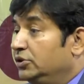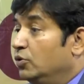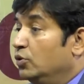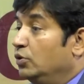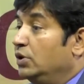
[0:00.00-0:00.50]
the
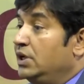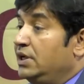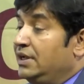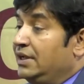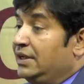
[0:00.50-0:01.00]
whole
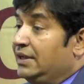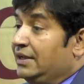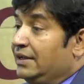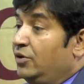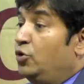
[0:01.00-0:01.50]

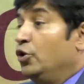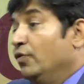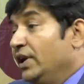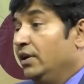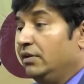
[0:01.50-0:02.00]

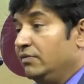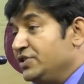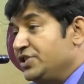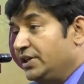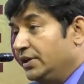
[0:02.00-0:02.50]
goodwill
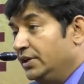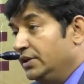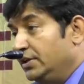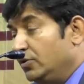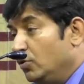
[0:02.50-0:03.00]
which it
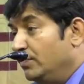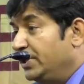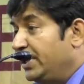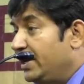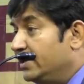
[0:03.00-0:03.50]
earned over
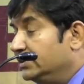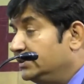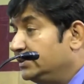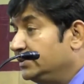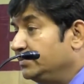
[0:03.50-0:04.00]
the
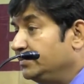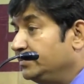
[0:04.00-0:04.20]
years.